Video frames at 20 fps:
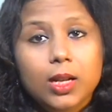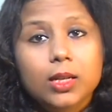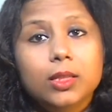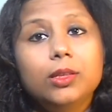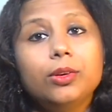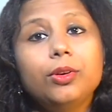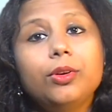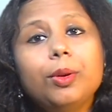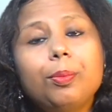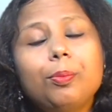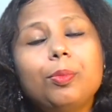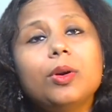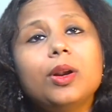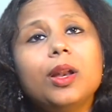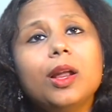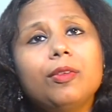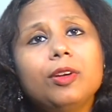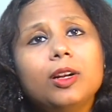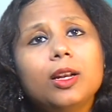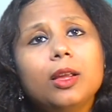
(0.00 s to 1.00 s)
The
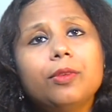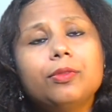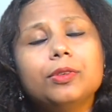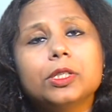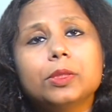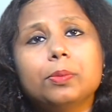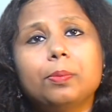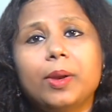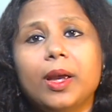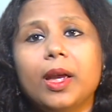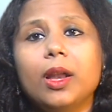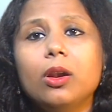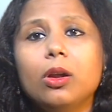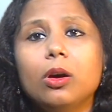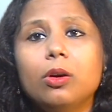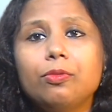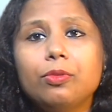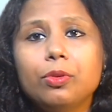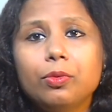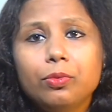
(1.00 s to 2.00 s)
reproductive span
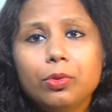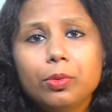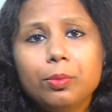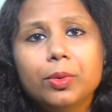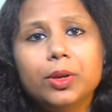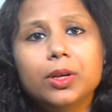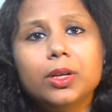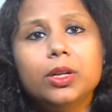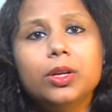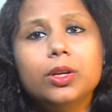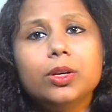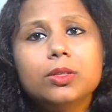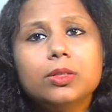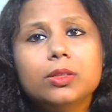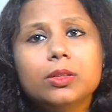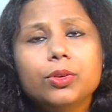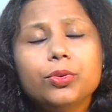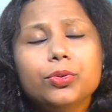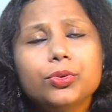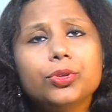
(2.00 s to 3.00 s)
of a woman
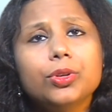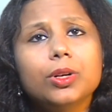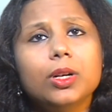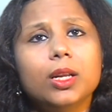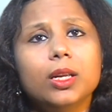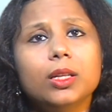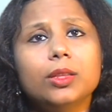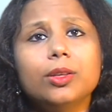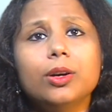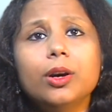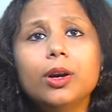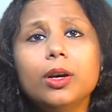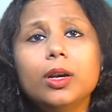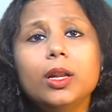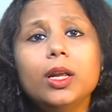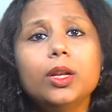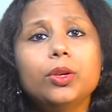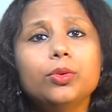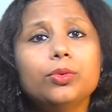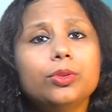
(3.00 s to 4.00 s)
is usually
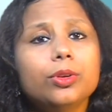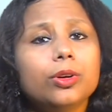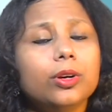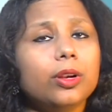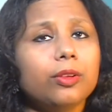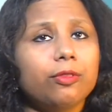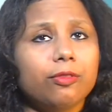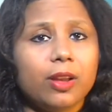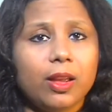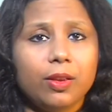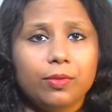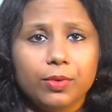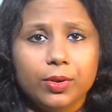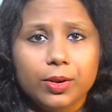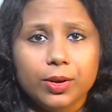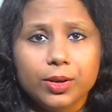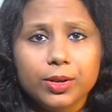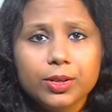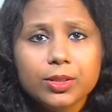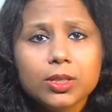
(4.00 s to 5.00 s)
30 to 35
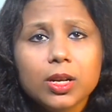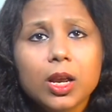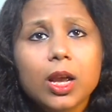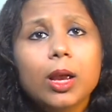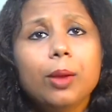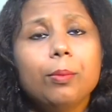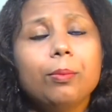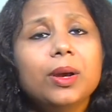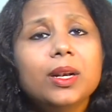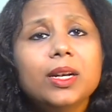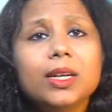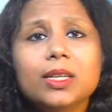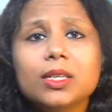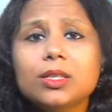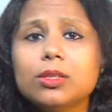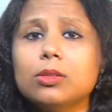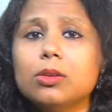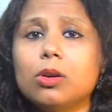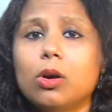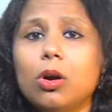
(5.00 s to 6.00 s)
years, but it
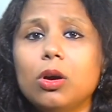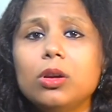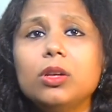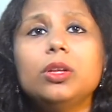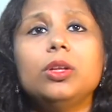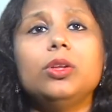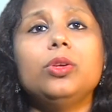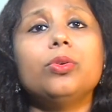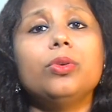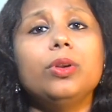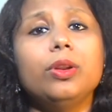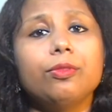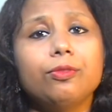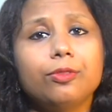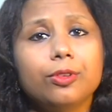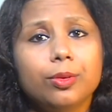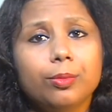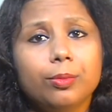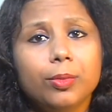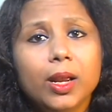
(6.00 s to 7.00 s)
is not
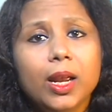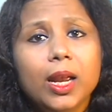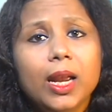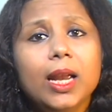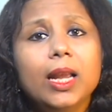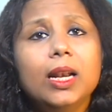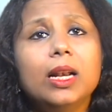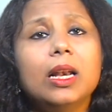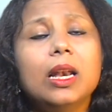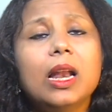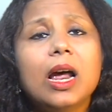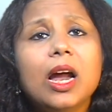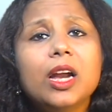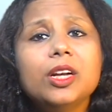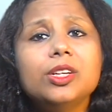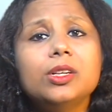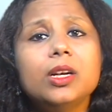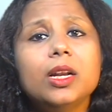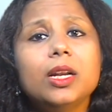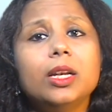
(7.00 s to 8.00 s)
uniform. It
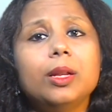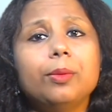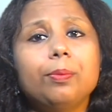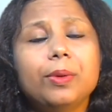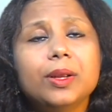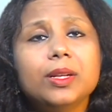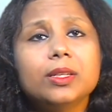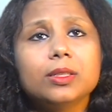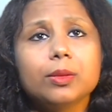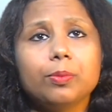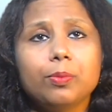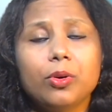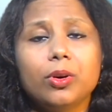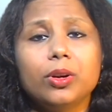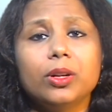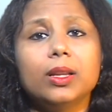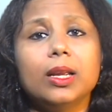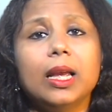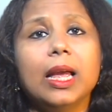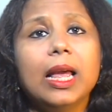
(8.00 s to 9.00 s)
largely depends
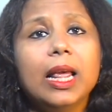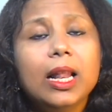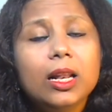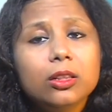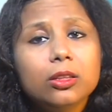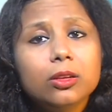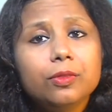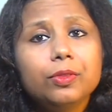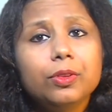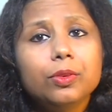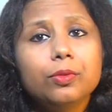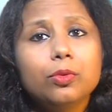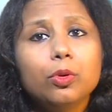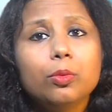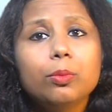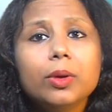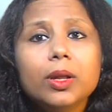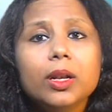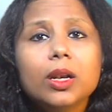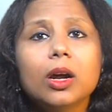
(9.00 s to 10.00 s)
upon the health of the
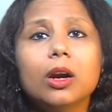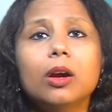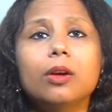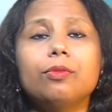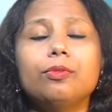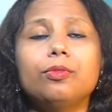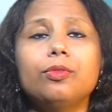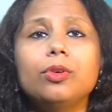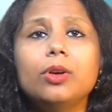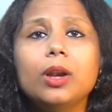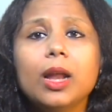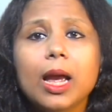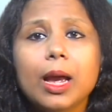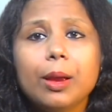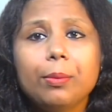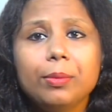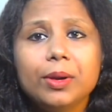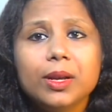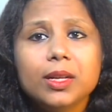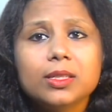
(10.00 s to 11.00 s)
woman, her food
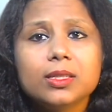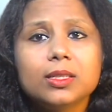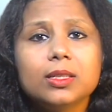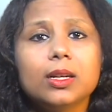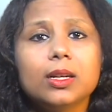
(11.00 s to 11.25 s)
habits, the